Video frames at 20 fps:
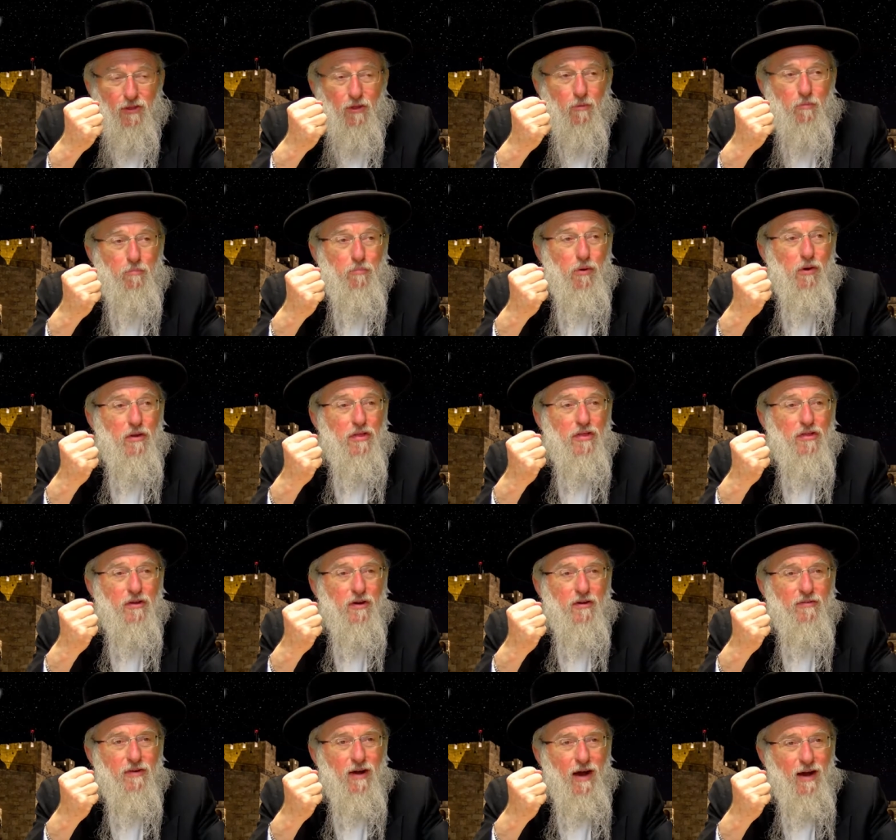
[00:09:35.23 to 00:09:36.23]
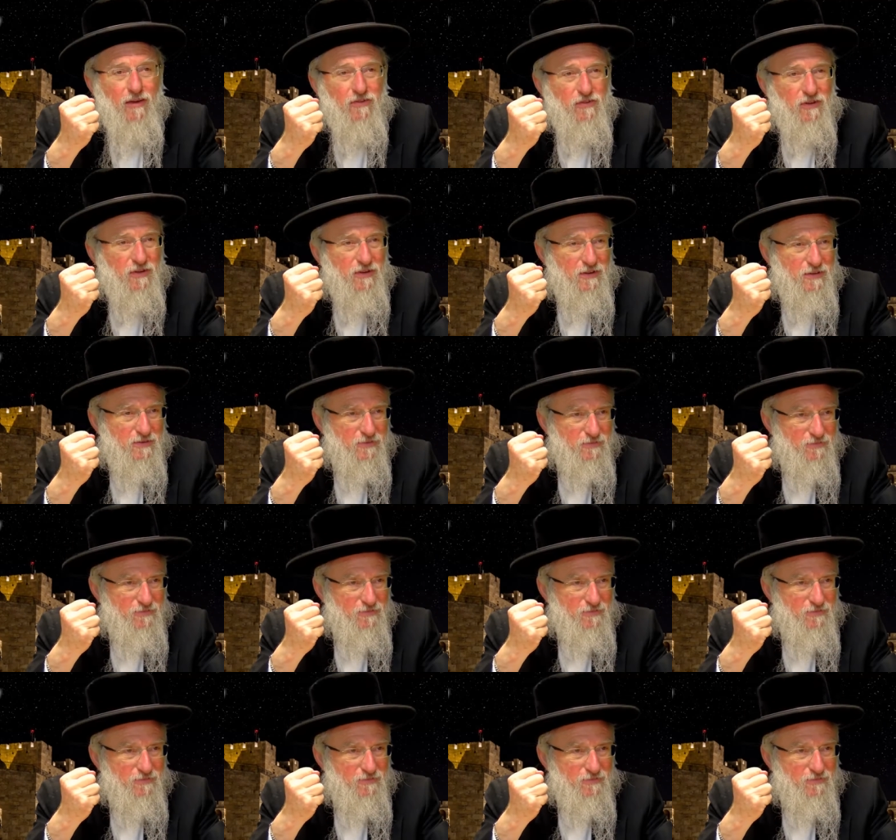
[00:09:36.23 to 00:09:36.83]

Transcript: The birth of Isaac.